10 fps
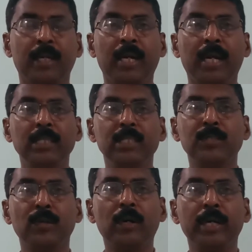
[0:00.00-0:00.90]
And
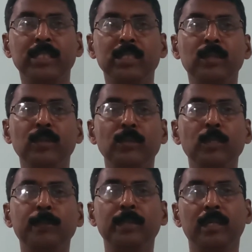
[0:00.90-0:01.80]
this OH
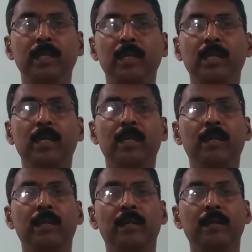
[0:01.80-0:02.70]
group
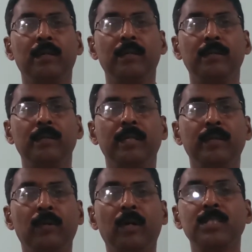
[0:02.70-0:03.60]

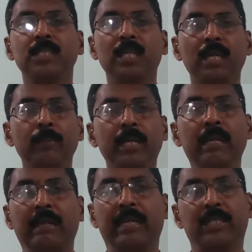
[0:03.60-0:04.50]
involves in
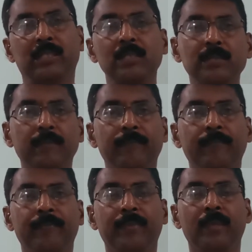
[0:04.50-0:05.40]
chemical reactions,
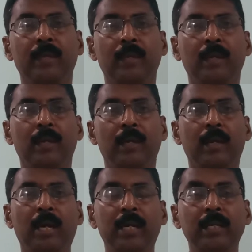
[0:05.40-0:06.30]

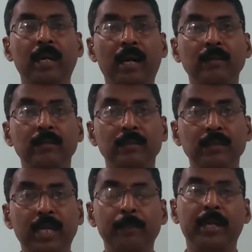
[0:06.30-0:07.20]
and
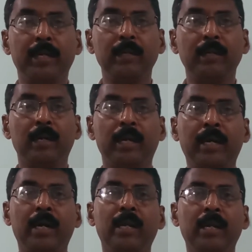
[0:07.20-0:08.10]
thereby an
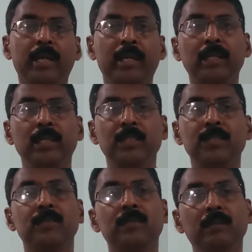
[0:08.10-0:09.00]
RNA
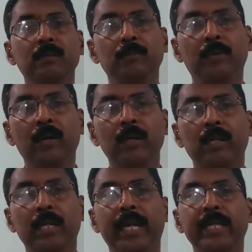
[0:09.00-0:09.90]
is more
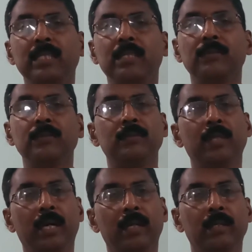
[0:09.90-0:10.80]
reactive
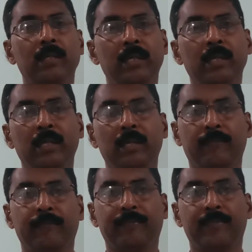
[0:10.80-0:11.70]
than DNA.